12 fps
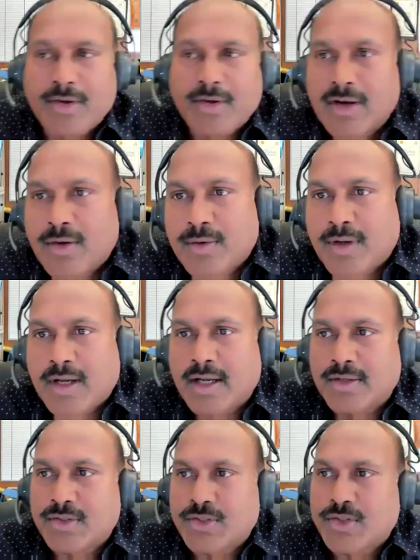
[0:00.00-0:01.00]
going to
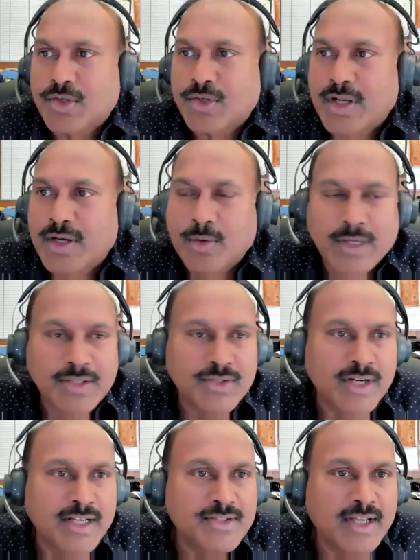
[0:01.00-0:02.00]
allow Jordan, who
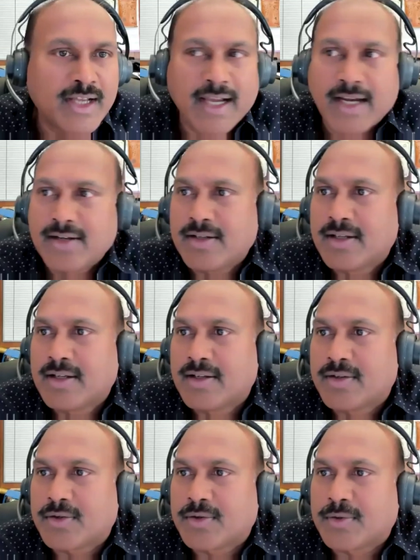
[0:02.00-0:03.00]
has raised the hand,
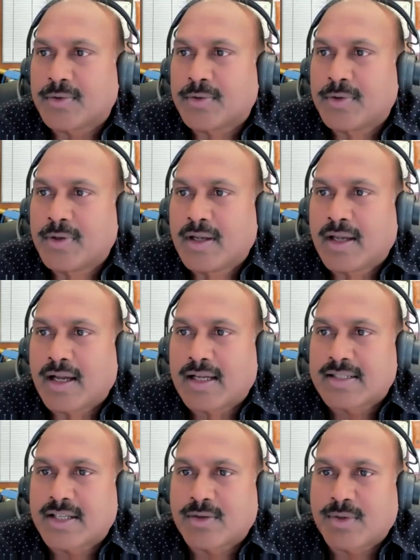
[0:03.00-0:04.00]
to
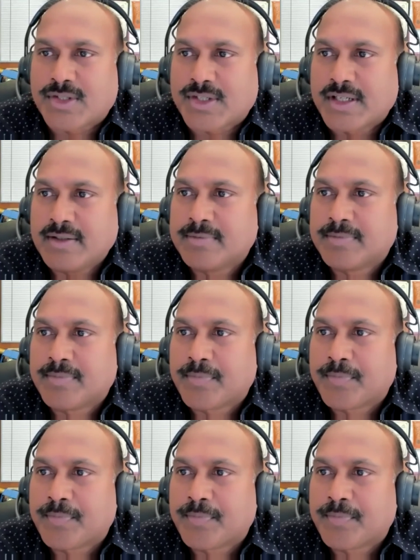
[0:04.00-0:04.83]
ask the question.